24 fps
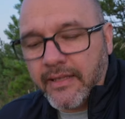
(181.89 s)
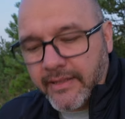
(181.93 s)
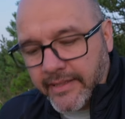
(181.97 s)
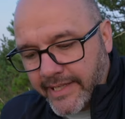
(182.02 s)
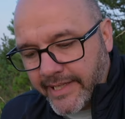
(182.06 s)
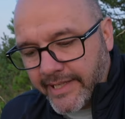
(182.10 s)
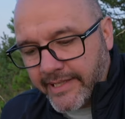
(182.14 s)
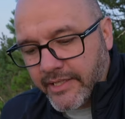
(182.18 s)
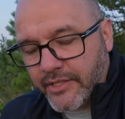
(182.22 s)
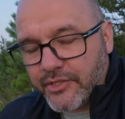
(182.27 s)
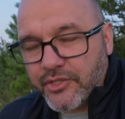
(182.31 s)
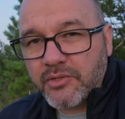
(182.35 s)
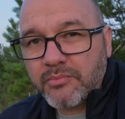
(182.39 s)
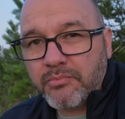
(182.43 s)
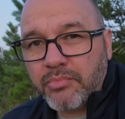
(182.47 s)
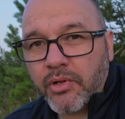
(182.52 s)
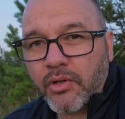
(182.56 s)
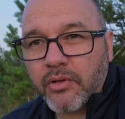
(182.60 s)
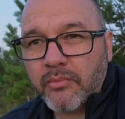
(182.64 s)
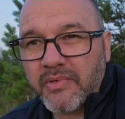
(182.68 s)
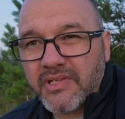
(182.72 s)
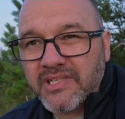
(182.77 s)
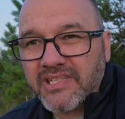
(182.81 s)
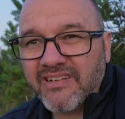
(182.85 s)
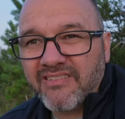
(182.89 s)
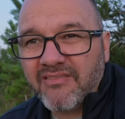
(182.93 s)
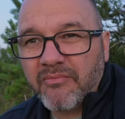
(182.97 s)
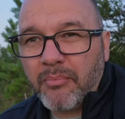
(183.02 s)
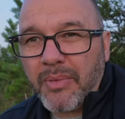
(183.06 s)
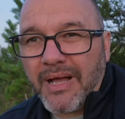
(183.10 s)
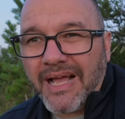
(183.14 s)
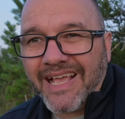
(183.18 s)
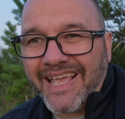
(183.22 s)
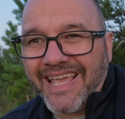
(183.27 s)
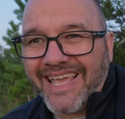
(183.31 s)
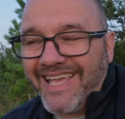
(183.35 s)
and kind of just plonk myself
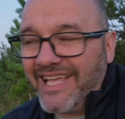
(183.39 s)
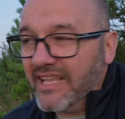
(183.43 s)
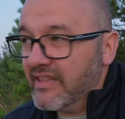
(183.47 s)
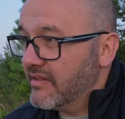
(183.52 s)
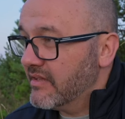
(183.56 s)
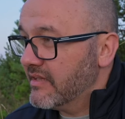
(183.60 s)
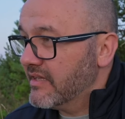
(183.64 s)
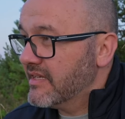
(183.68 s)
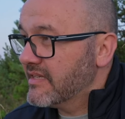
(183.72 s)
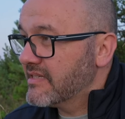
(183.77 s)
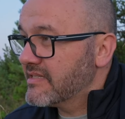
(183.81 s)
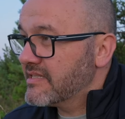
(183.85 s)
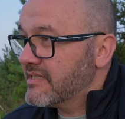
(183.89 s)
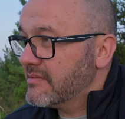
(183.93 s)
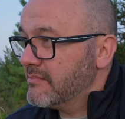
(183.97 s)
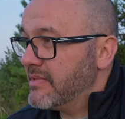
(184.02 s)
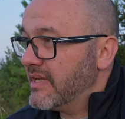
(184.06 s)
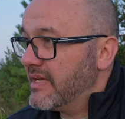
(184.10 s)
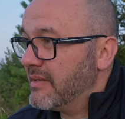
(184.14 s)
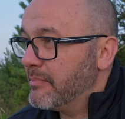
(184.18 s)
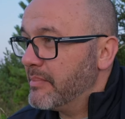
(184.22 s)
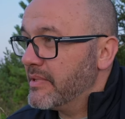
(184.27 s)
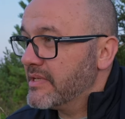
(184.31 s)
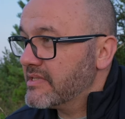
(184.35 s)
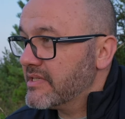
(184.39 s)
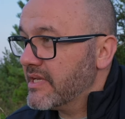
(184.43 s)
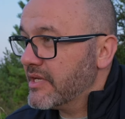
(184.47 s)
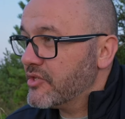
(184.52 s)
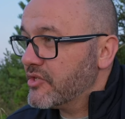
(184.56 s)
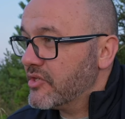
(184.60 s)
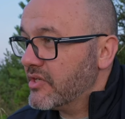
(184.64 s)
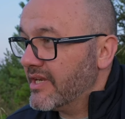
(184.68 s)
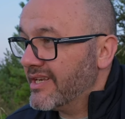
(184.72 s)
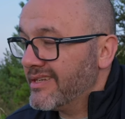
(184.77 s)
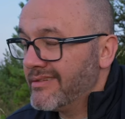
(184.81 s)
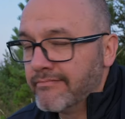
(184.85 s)
back in a similar
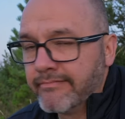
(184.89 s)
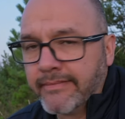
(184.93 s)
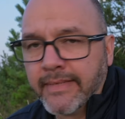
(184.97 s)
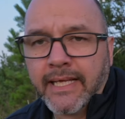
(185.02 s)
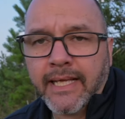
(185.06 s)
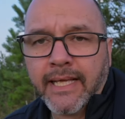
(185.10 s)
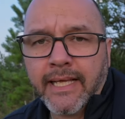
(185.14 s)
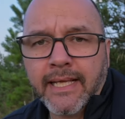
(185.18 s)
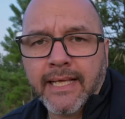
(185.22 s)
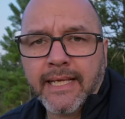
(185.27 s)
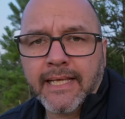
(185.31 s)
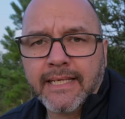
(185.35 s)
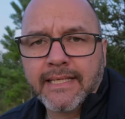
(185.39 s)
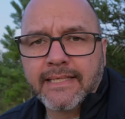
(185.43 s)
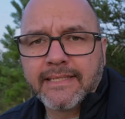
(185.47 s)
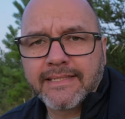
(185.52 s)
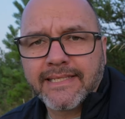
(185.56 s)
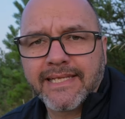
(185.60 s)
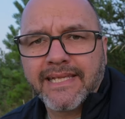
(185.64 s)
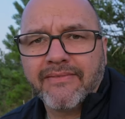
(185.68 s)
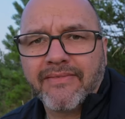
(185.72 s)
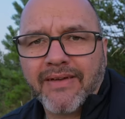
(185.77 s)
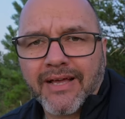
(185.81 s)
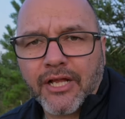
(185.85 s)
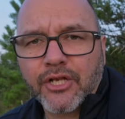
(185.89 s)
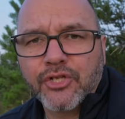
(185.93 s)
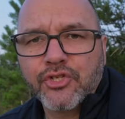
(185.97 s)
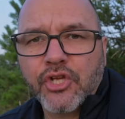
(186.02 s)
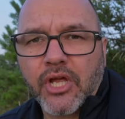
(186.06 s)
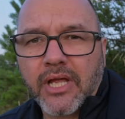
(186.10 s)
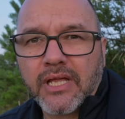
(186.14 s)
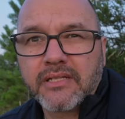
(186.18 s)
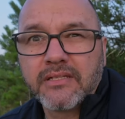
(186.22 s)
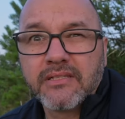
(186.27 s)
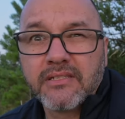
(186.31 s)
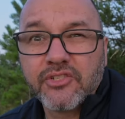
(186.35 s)
position and see if I can
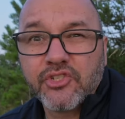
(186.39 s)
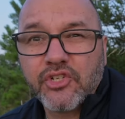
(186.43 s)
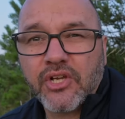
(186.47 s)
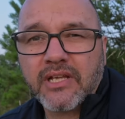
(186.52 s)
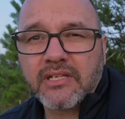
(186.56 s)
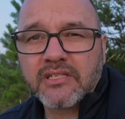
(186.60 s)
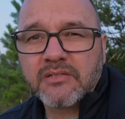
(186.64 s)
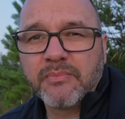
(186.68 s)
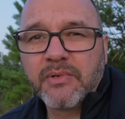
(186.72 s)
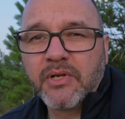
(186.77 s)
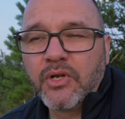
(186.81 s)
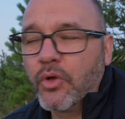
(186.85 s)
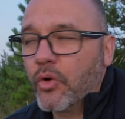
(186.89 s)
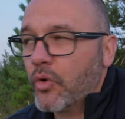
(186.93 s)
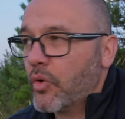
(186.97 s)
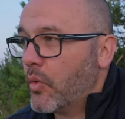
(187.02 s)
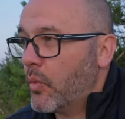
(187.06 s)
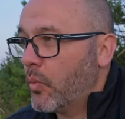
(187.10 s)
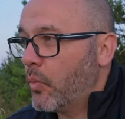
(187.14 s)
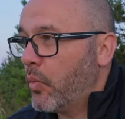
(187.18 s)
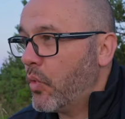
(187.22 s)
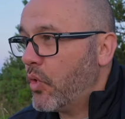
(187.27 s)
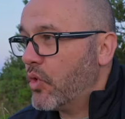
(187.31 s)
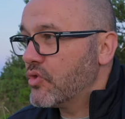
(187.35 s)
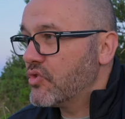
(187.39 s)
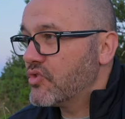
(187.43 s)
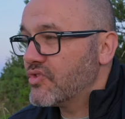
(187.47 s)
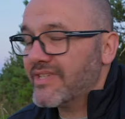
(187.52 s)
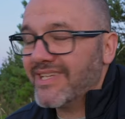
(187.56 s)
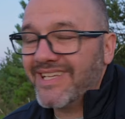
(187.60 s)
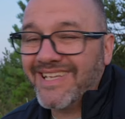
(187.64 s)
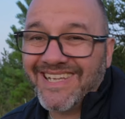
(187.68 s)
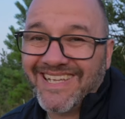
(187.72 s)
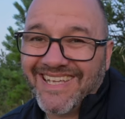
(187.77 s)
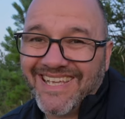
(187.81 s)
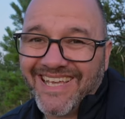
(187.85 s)
ch chance my luck once
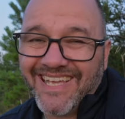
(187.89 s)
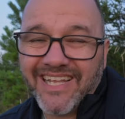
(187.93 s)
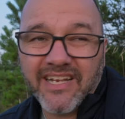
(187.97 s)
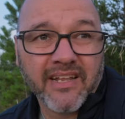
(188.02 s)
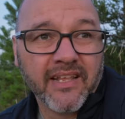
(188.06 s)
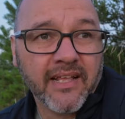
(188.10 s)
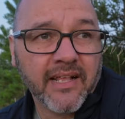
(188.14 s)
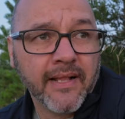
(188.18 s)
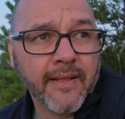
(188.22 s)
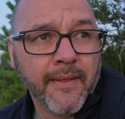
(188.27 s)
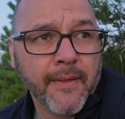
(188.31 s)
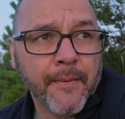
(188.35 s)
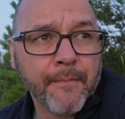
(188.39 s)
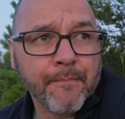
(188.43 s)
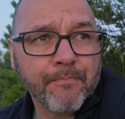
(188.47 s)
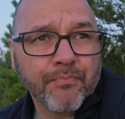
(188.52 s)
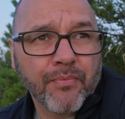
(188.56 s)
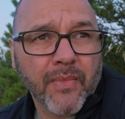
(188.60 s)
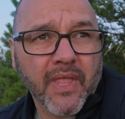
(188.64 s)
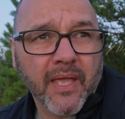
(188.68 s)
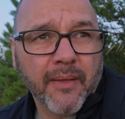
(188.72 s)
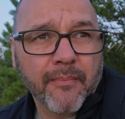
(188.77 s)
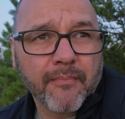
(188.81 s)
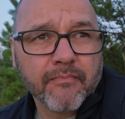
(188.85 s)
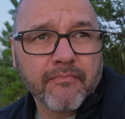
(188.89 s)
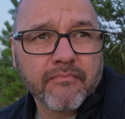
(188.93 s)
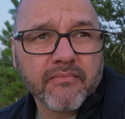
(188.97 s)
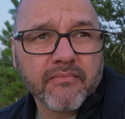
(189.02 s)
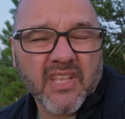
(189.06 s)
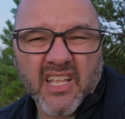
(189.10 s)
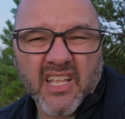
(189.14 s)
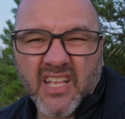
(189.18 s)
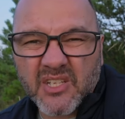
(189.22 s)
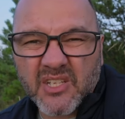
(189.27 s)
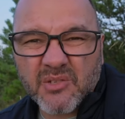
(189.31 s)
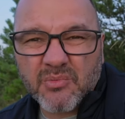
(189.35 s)
again.
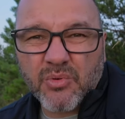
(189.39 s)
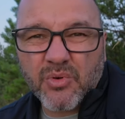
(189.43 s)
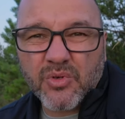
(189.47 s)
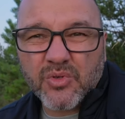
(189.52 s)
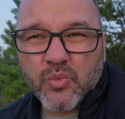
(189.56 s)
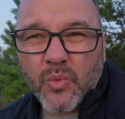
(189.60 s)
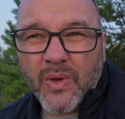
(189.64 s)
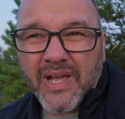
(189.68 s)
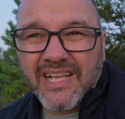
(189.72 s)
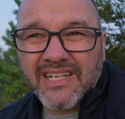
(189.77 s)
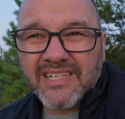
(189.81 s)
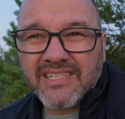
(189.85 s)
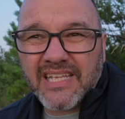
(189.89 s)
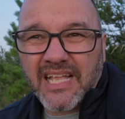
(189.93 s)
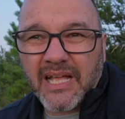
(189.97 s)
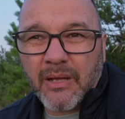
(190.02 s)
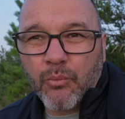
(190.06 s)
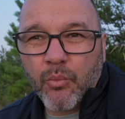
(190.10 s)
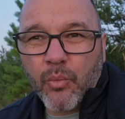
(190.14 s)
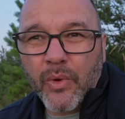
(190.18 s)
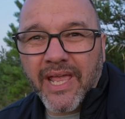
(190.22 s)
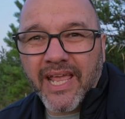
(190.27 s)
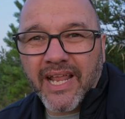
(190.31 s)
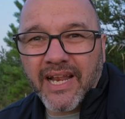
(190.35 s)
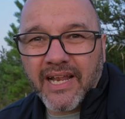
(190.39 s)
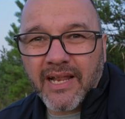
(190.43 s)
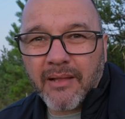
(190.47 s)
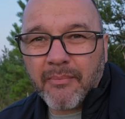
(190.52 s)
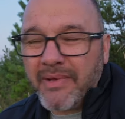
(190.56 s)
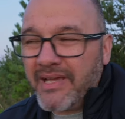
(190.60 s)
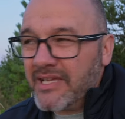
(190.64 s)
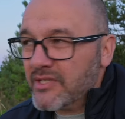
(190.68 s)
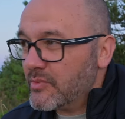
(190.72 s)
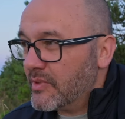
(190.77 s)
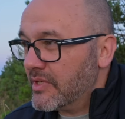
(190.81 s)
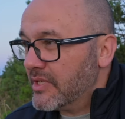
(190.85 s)
I suppose whilst I'm waiting, I
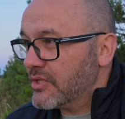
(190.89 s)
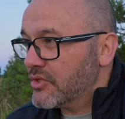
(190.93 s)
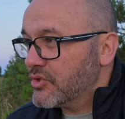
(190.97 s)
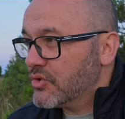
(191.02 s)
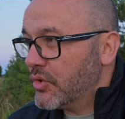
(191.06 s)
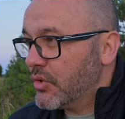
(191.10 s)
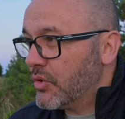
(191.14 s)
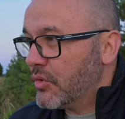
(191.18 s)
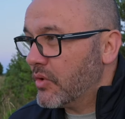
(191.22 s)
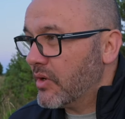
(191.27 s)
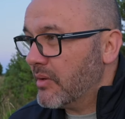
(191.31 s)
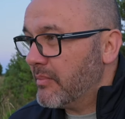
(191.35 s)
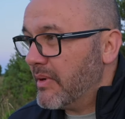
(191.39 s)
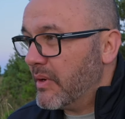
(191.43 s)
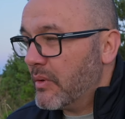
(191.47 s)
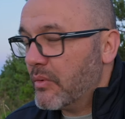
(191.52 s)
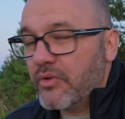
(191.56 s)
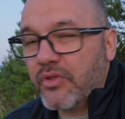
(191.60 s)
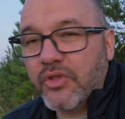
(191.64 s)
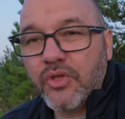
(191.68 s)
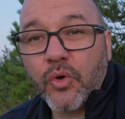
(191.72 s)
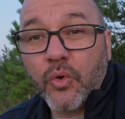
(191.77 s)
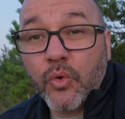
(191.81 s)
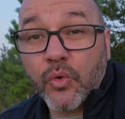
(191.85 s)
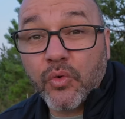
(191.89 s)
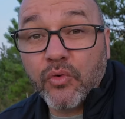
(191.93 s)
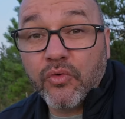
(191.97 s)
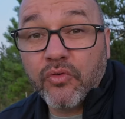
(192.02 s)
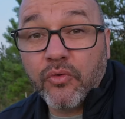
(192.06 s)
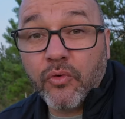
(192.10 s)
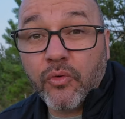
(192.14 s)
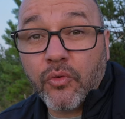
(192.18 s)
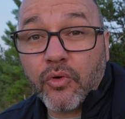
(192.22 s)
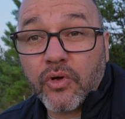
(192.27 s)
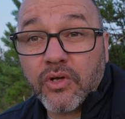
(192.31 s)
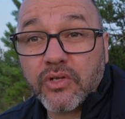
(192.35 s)
might as well talk about the
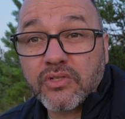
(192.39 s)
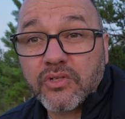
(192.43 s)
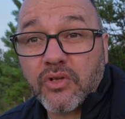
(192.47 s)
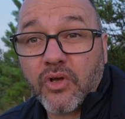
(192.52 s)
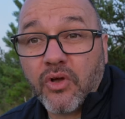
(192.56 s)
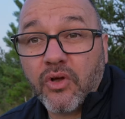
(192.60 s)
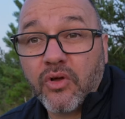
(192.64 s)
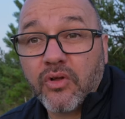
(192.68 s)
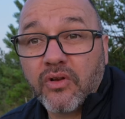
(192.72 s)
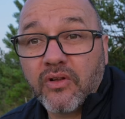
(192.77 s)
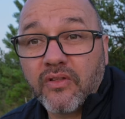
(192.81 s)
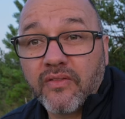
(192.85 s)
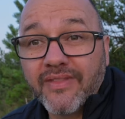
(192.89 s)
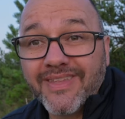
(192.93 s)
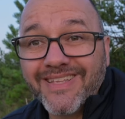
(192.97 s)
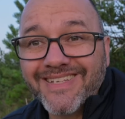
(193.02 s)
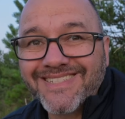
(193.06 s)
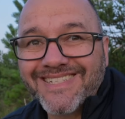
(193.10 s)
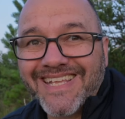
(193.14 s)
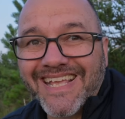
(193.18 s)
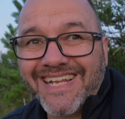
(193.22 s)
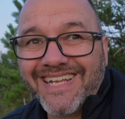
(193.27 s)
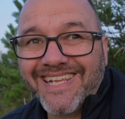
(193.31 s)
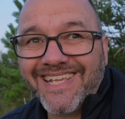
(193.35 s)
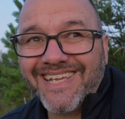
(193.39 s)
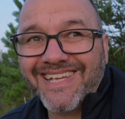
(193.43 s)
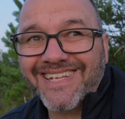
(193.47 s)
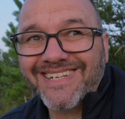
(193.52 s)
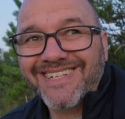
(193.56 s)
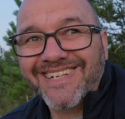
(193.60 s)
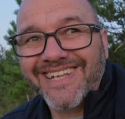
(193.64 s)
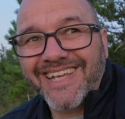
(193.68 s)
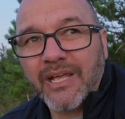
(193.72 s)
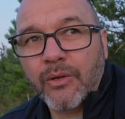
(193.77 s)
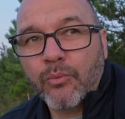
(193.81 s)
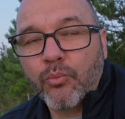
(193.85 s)
autofocus on the Z eight
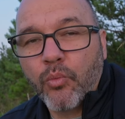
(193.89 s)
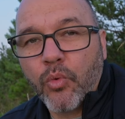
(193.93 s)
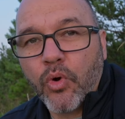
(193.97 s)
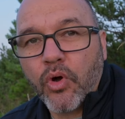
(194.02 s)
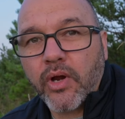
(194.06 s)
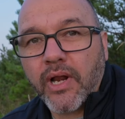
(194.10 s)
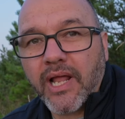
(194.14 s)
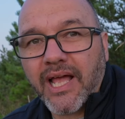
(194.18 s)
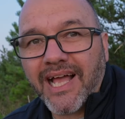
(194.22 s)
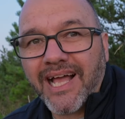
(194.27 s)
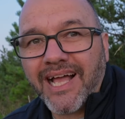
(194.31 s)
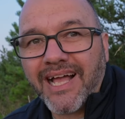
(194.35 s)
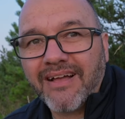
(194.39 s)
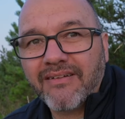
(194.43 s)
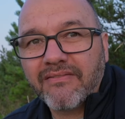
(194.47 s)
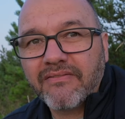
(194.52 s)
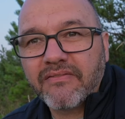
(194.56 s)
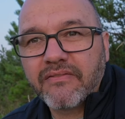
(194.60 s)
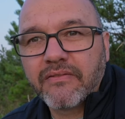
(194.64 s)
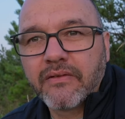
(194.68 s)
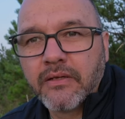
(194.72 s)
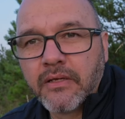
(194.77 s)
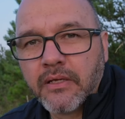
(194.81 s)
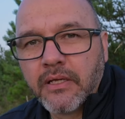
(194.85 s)
and what I've